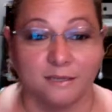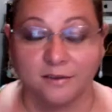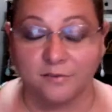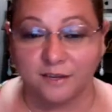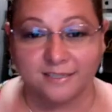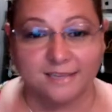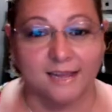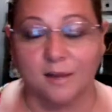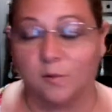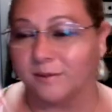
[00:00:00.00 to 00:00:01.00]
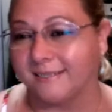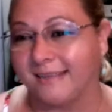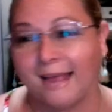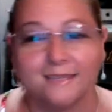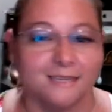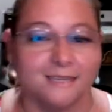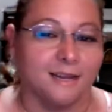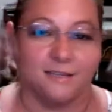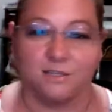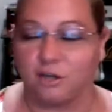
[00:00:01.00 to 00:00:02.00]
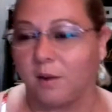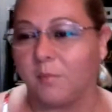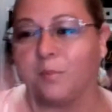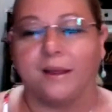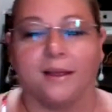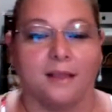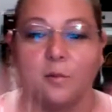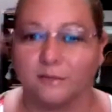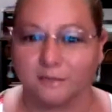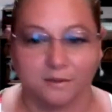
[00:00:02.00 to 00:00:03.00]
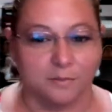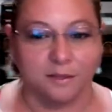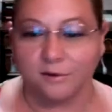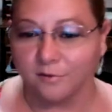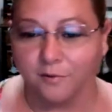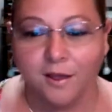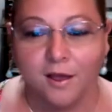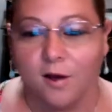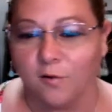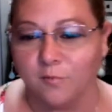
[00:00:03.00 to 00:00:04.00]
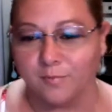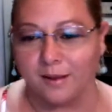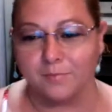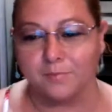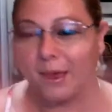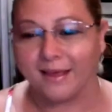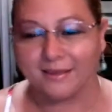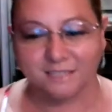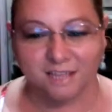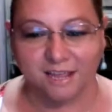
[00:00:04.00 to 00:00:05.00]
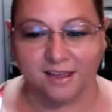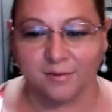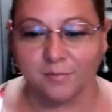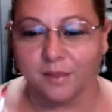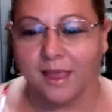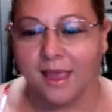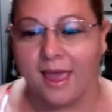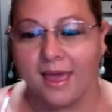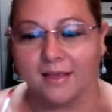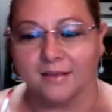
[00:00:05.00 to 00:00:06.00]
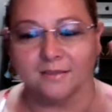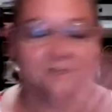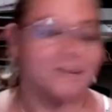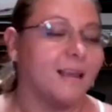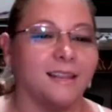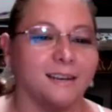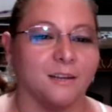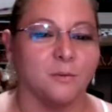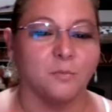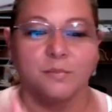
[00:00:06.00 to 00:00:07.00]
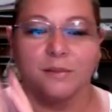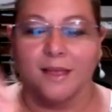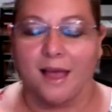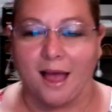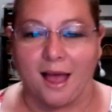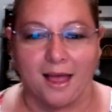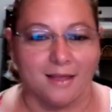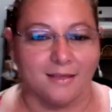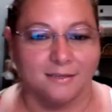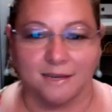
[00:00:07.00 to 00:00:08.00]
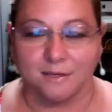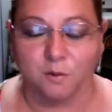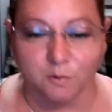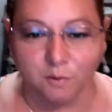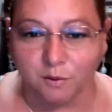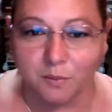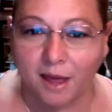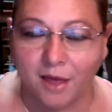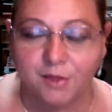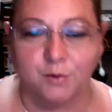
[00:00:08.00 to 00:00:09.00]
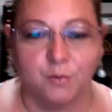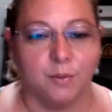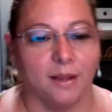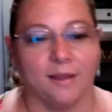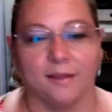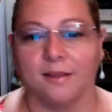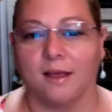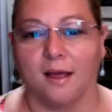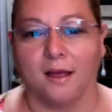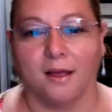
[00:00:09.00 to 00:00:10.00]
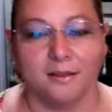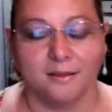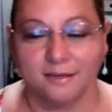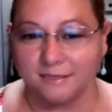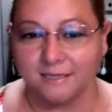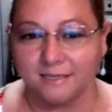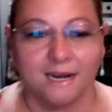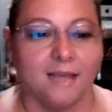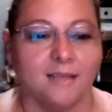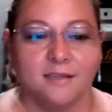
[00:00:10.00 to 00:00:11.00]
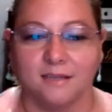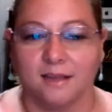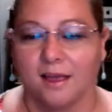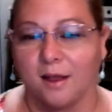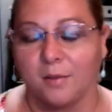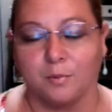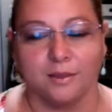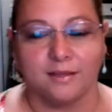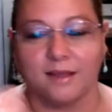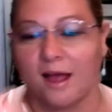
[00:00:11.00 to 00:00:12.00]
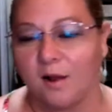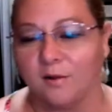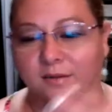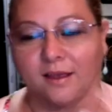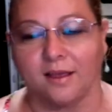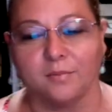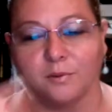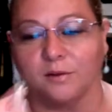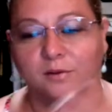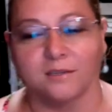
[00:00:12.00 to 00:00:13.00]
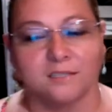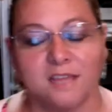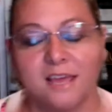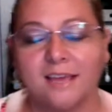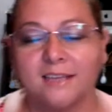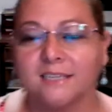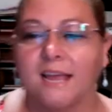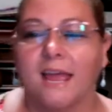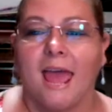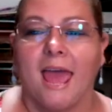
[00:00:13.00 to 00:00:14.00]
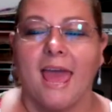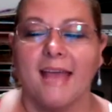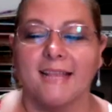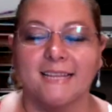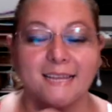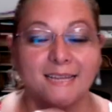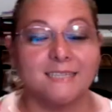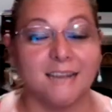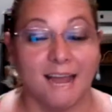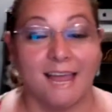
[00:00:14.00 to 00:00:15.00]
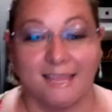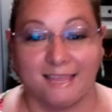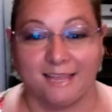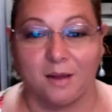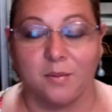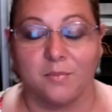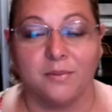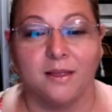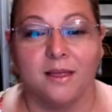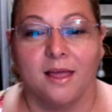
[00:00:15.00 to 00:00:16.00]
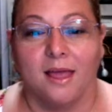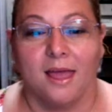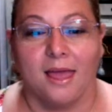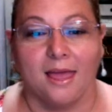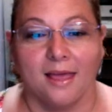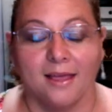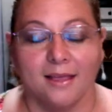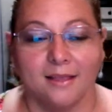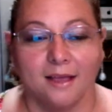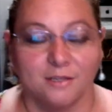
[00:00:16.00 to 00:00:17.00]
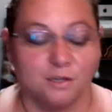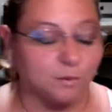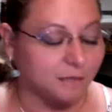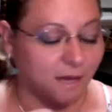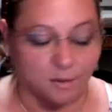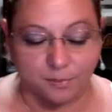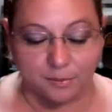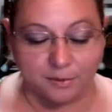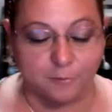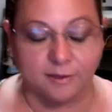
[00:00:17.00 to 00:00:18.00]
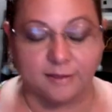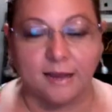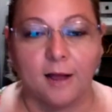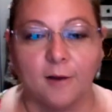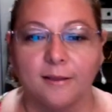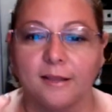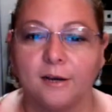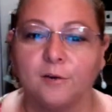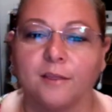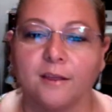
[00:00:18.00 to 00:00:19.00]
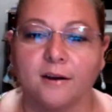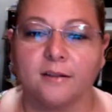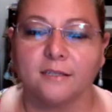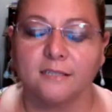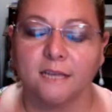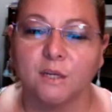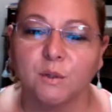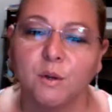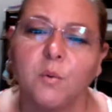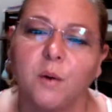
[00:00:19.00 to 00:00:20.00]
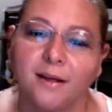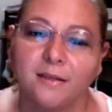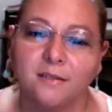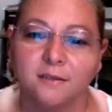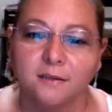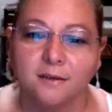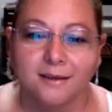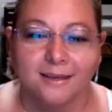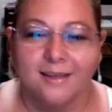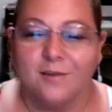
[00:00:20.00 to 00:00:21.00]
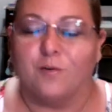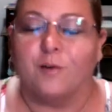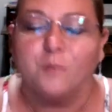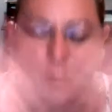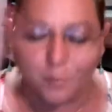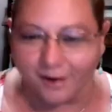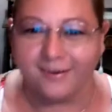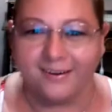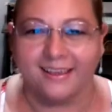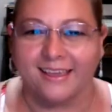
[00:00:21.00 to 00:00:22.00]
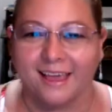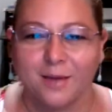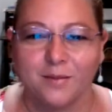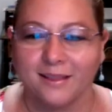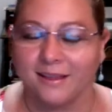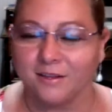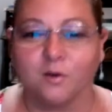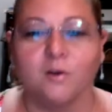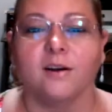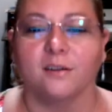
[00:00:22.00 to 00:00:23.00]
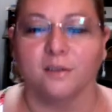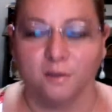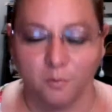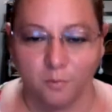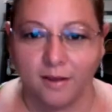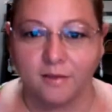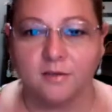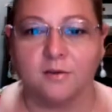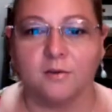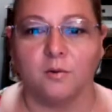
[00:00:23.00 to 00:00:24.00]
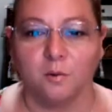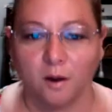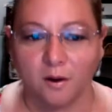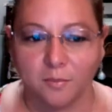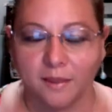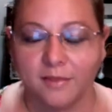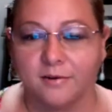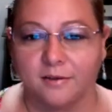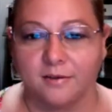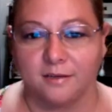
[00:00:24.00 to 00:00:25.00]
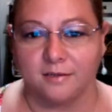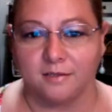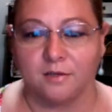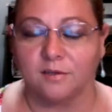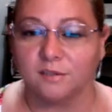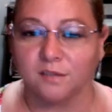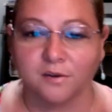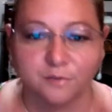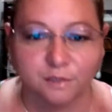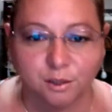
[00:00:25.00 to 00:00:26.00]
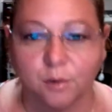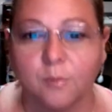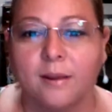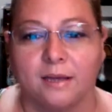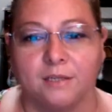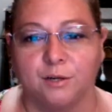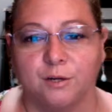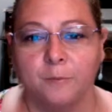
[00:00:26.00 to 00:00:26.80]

in Ibiza and I was dancing and jumping and I was in the middle of my best thing. And suddenly I decided to go to the bathroom and is this ladies and help with the towels and help with all these things. And this lady come and she was helping me with a towel. And I look at her and I say, you know what? From nowhere, it came and I told her, you know what? You are better than this. You deserve so much.